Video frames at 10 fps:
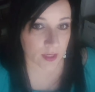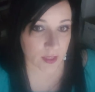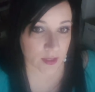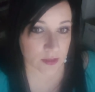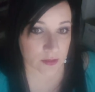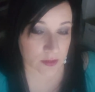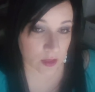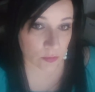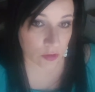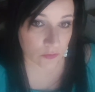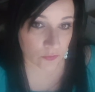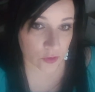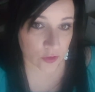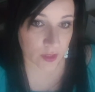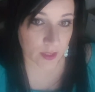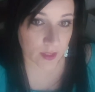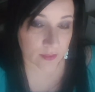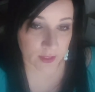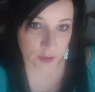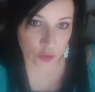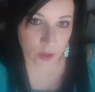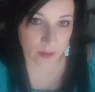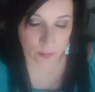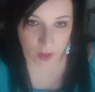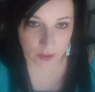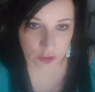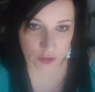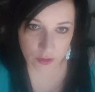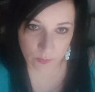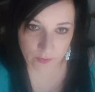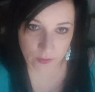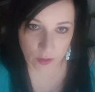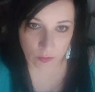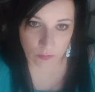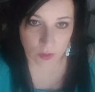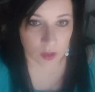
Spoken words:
aunt to come over and they can try the products too with you.